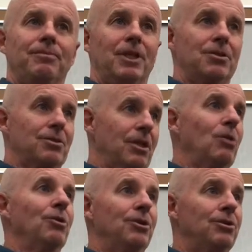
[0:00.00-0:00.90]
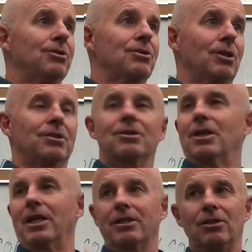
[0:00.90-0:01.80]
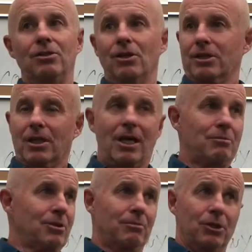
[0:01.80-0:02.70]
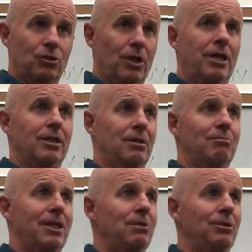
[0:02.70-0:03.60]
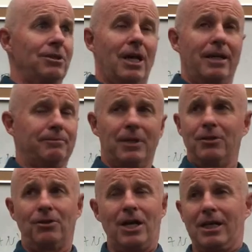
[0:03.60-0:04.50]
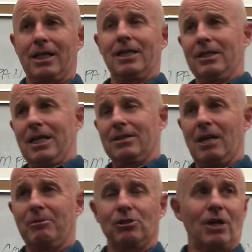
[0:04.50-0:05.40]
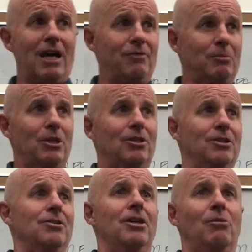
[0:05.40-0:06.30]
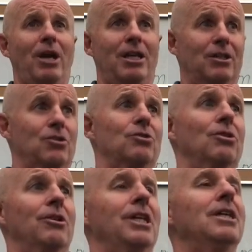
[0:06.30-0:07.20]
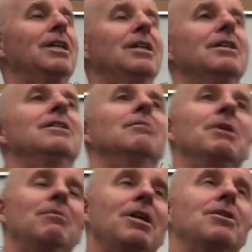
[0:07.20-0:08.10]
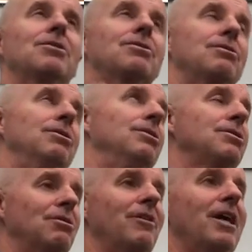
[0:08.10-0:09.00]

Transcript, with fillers: these slower news sources, say like the New York Times or something, trying to compete with that, and they're not getting that type of traffic because they're writing a story that maybe has a snoozer of a